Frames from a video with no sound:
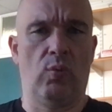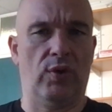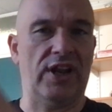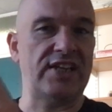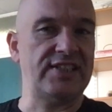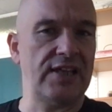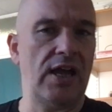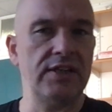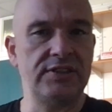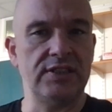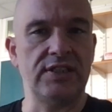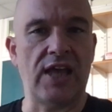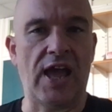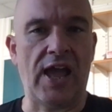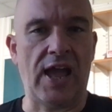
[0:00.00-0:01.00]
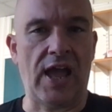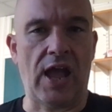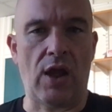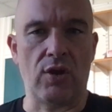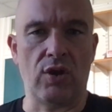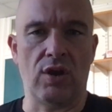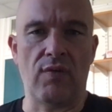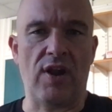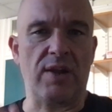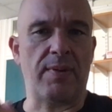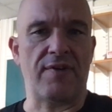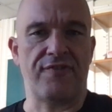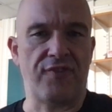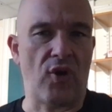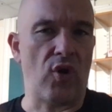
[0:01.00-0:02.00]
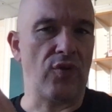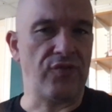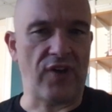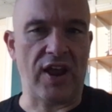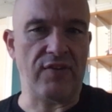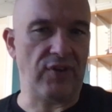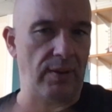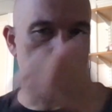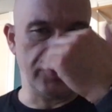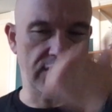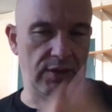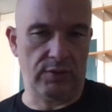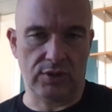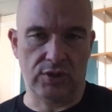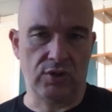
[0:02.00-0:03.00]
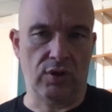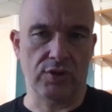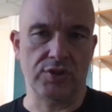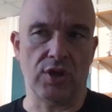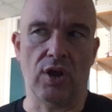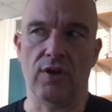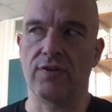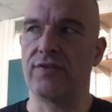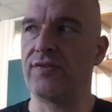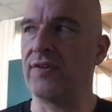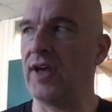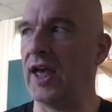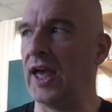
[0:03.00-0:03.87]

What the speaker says: When I started that, I got around about 4 or 5 reps and I would cut off.